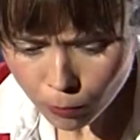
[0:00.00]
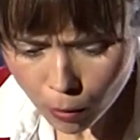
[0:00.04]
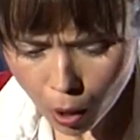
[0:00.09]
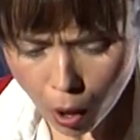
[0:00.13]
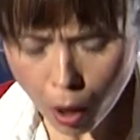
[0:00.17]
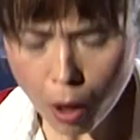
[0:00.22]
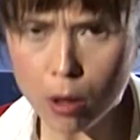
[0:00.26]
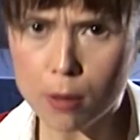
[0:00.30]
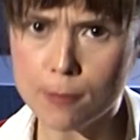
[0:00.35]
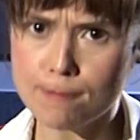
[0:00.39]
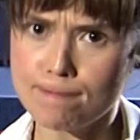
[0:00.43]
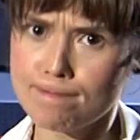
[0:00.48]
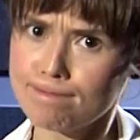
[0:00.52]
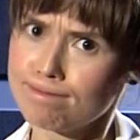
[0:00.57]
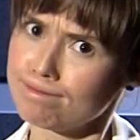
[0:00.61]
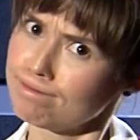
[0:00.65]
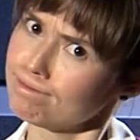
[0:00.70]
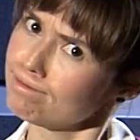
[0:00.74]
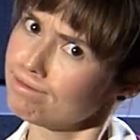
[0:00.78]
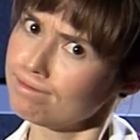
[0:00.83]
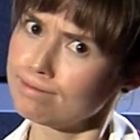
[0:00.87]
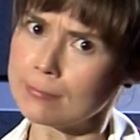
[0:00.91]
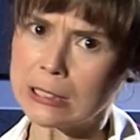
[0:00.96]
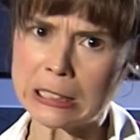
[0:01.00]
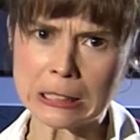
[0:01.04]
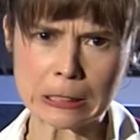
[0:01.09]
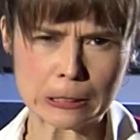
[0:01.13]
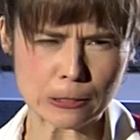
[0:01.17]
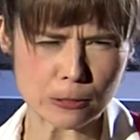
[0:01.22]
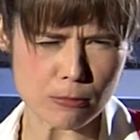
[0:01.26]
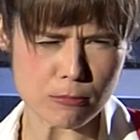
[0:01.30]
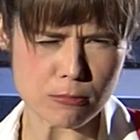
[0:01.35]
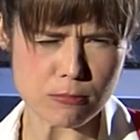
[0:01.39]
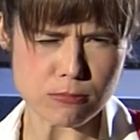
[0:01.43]
When Henry V
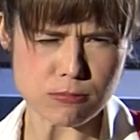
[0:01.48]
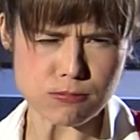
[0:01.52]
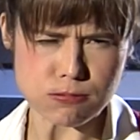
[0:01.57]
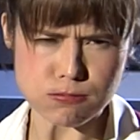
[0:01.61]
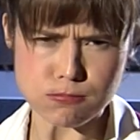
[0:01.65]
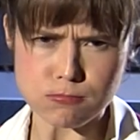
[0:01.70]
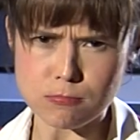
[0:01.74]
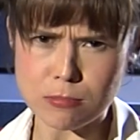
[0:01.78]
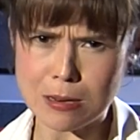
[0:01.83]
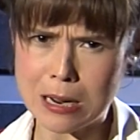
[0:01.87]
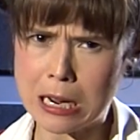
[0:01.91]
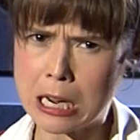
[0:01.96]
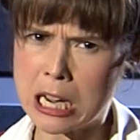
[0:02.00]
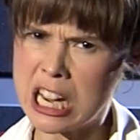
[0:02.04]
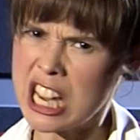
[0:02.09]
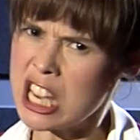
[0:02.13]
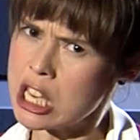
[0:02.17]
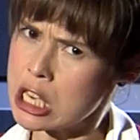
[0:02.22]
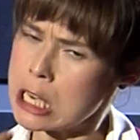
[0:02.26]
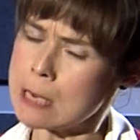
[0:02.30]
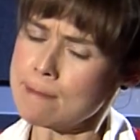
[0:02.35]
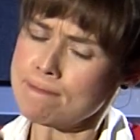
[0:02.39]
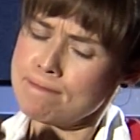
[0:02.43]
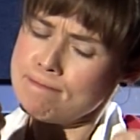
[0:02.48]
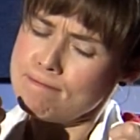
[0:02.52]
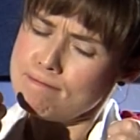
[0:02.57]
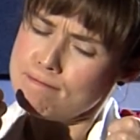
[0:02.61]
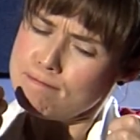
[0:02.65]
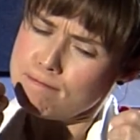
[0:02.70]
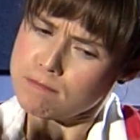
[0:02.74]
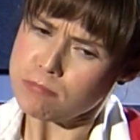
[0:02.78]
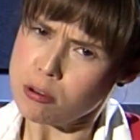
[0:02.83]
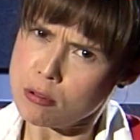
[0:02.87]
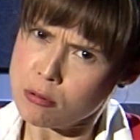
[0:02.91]
receives this,
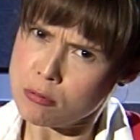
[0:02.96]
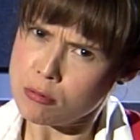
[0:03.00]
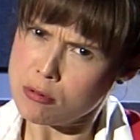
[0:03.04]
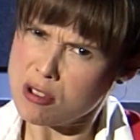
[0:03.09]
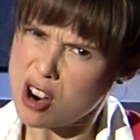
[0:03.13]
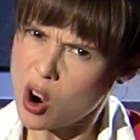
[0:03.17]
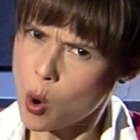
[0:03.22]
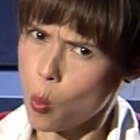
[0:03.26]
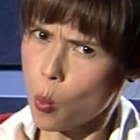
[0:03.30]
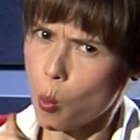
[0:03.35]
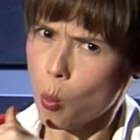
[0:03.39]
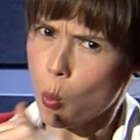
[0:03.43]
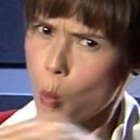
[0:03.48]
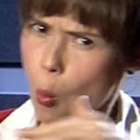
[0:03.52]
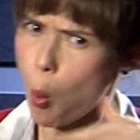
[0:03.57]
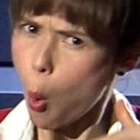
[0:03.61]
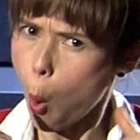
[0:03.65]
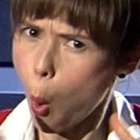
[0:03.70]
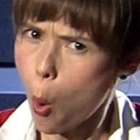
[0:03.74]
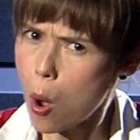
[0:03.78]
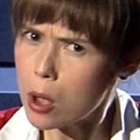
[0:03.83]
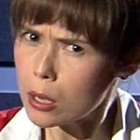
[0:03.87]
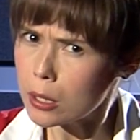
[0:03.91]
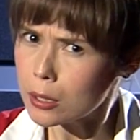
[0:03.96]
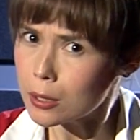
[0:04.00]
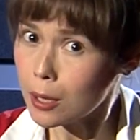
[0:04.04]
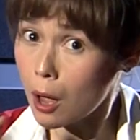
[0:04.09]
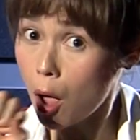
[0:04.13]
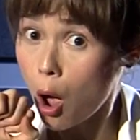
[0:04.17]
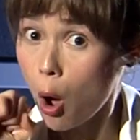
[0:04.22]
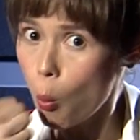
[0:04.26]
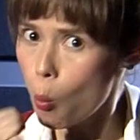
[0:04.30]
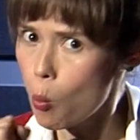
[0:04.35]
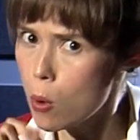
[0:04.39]
he becomes even
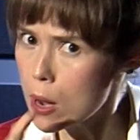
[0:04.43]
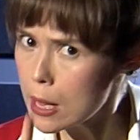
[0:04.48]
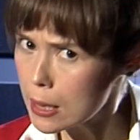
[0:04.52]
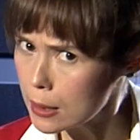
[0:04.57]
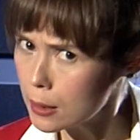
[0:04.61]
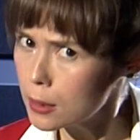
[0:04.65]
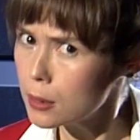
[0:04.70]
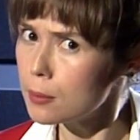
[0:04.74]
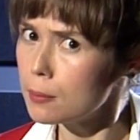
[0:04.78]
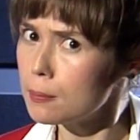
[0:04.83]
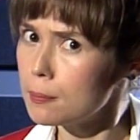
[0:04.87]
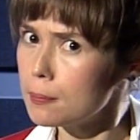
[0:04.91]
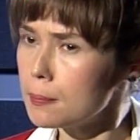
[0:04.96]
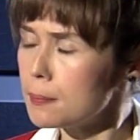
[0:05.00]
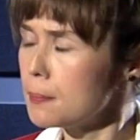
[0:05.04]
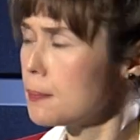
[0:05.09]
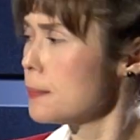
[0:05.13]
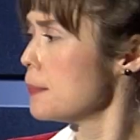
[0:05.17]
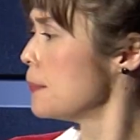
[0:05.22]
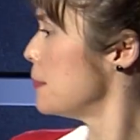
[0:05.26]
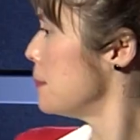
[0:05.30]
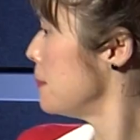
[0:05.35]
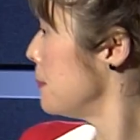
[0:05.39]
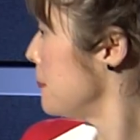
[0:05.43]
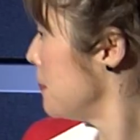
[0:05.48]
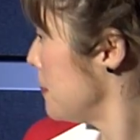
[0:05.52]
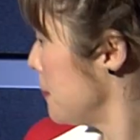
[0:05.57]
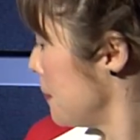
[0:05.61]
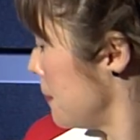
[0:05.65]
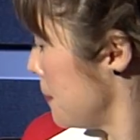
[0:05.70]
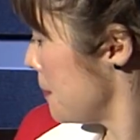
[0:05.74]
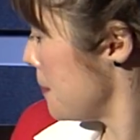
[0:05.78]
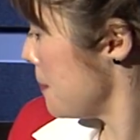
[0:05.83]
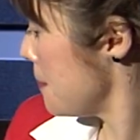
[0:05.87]
more determined to
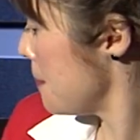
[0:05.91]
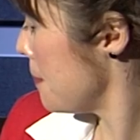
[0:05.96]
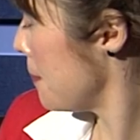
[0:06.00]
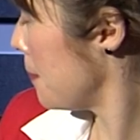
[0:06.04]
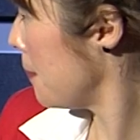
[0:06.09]
go to